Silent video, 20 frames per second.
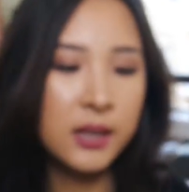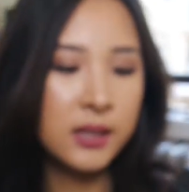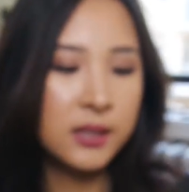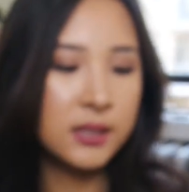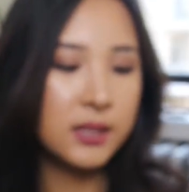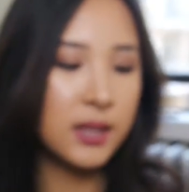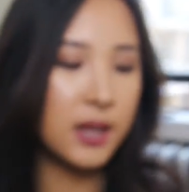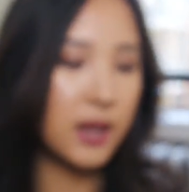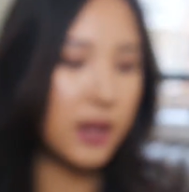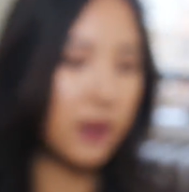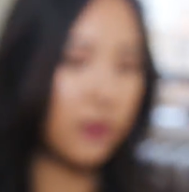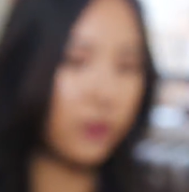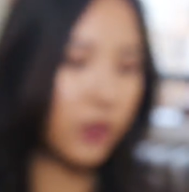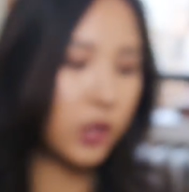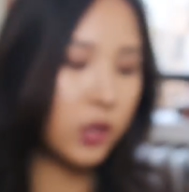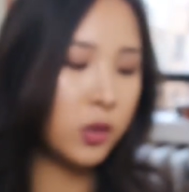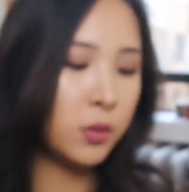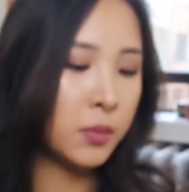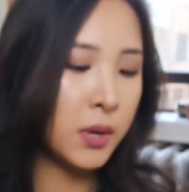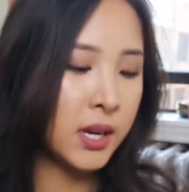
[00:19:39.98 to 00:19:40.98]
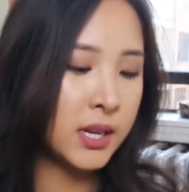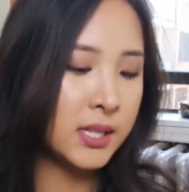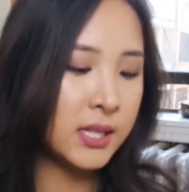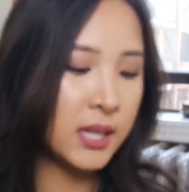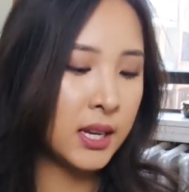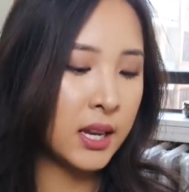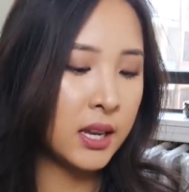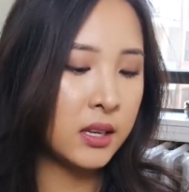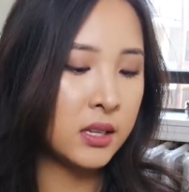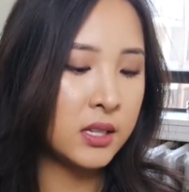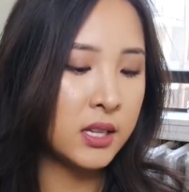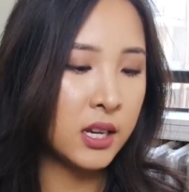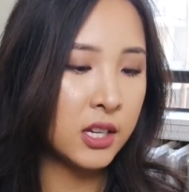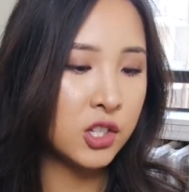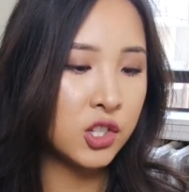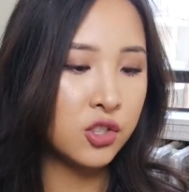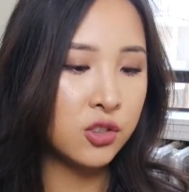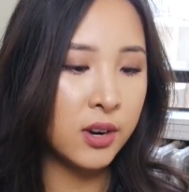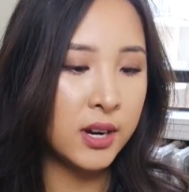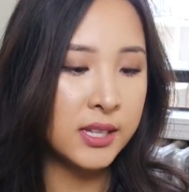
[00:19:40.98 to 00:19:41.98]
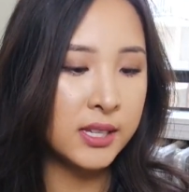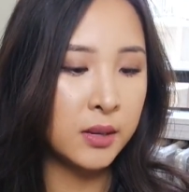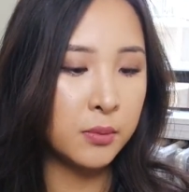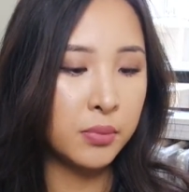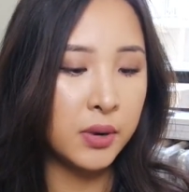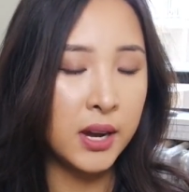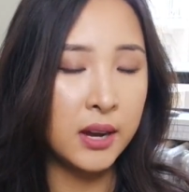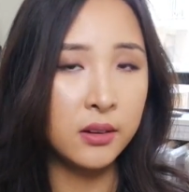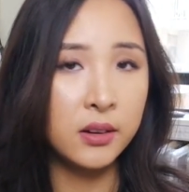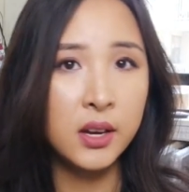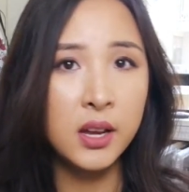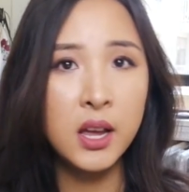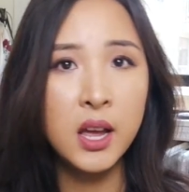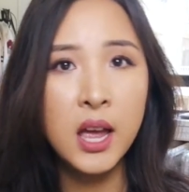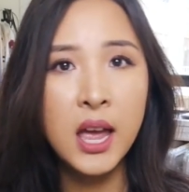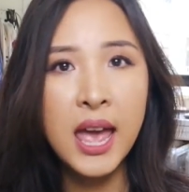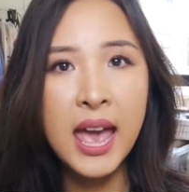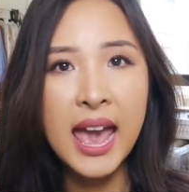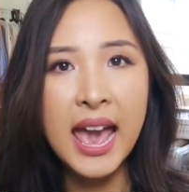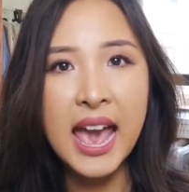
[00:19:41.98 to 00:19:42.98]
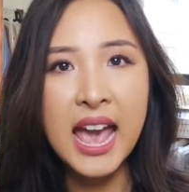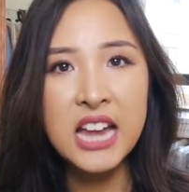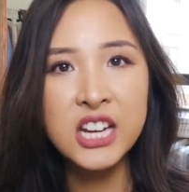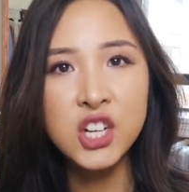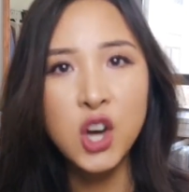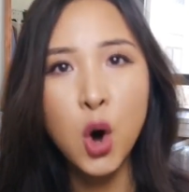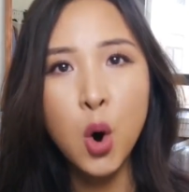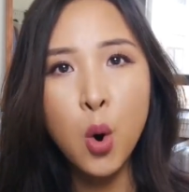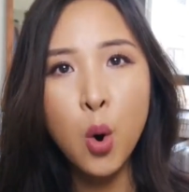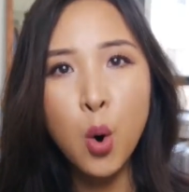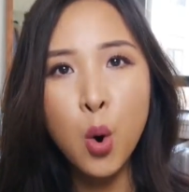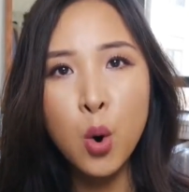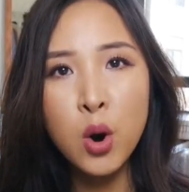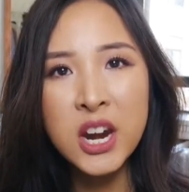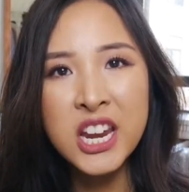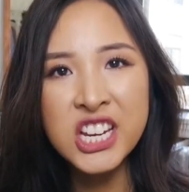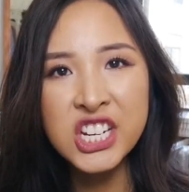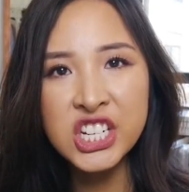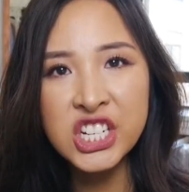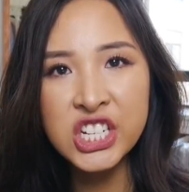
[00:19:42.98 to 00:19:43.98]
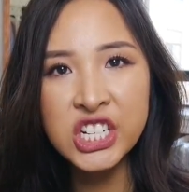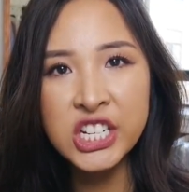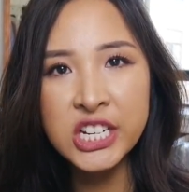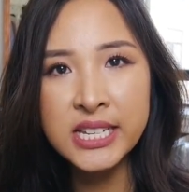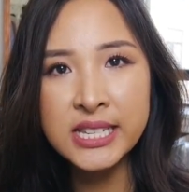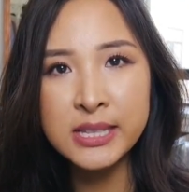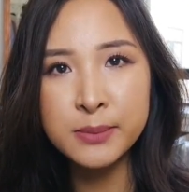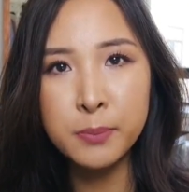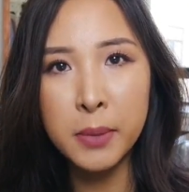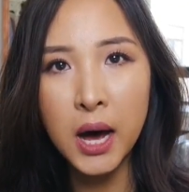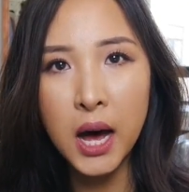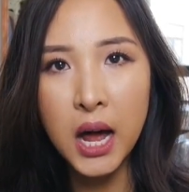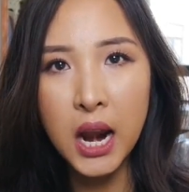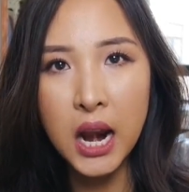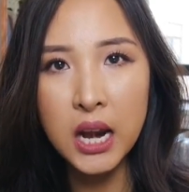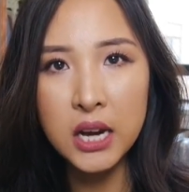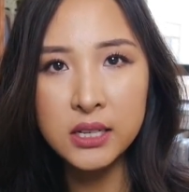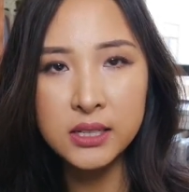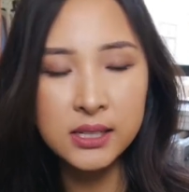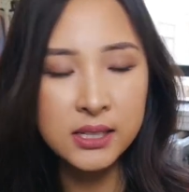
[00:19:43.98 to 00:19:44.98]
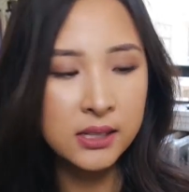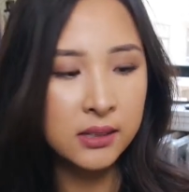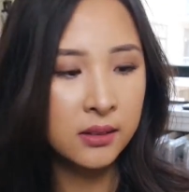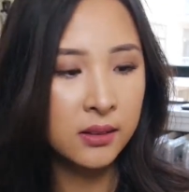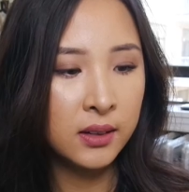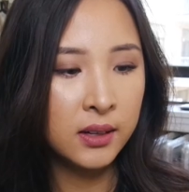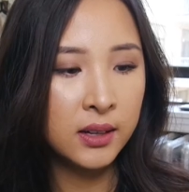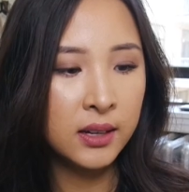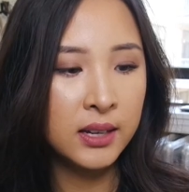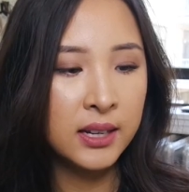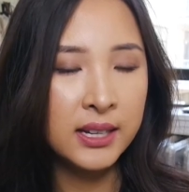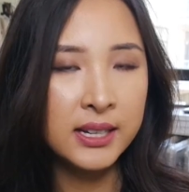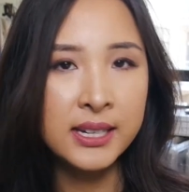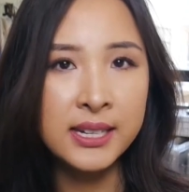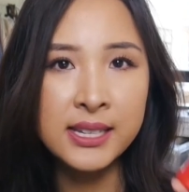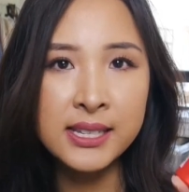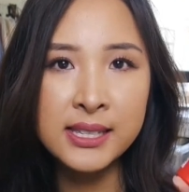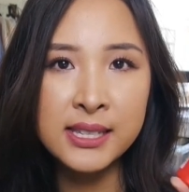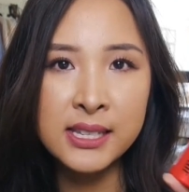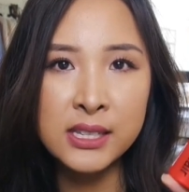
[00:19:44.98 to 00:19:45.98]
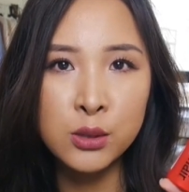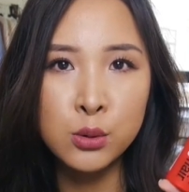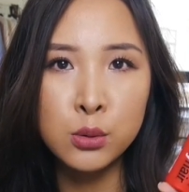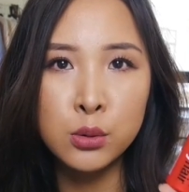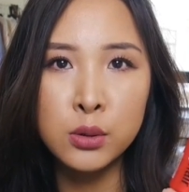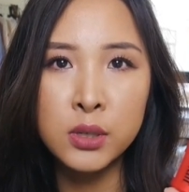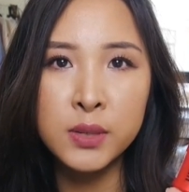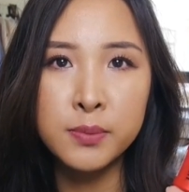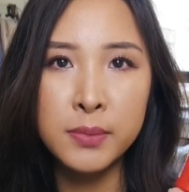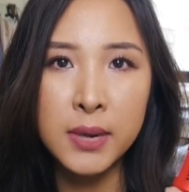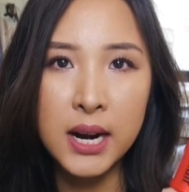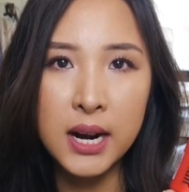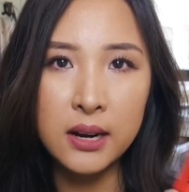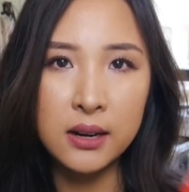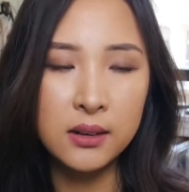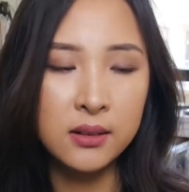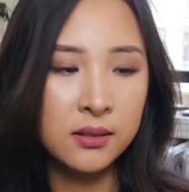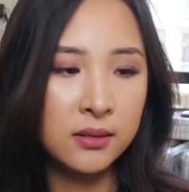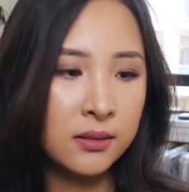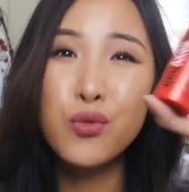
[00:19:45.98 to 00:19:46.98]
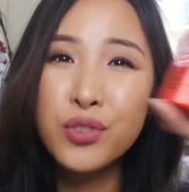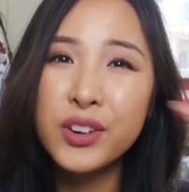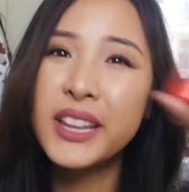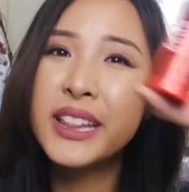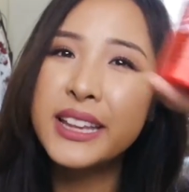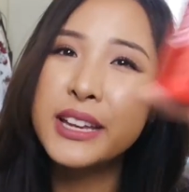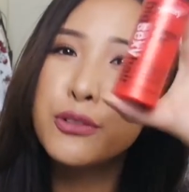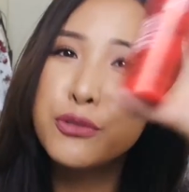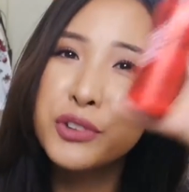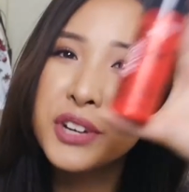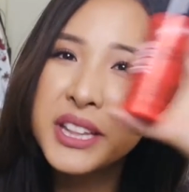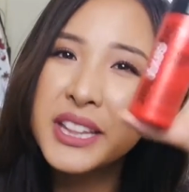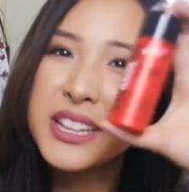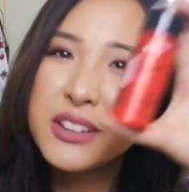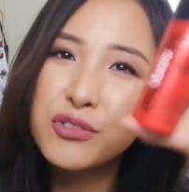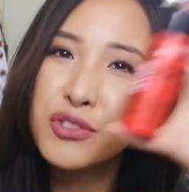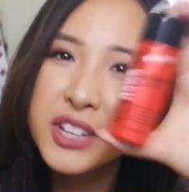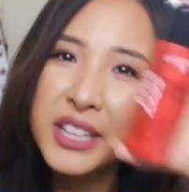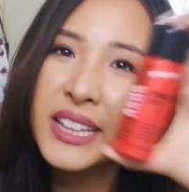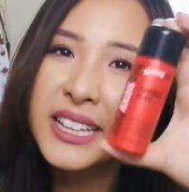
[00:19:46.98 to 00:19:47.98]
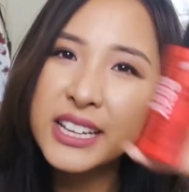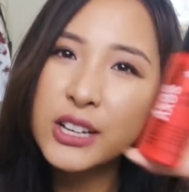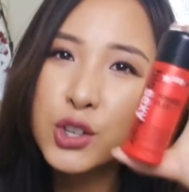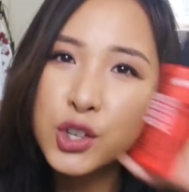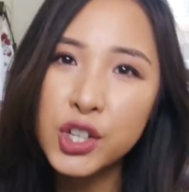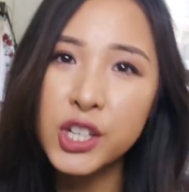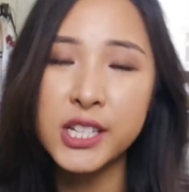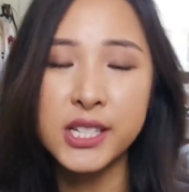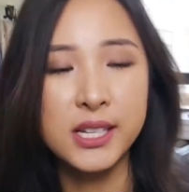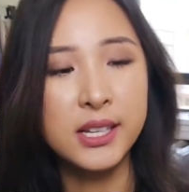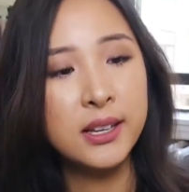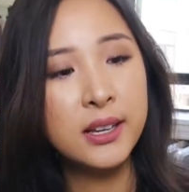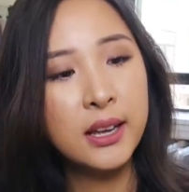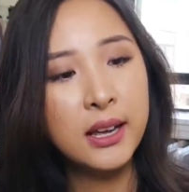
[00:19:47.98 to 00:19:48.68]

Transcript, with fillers: It's a volumizing and texturizing powder. And holy shiz balls. This is good, man. Really, really, really good.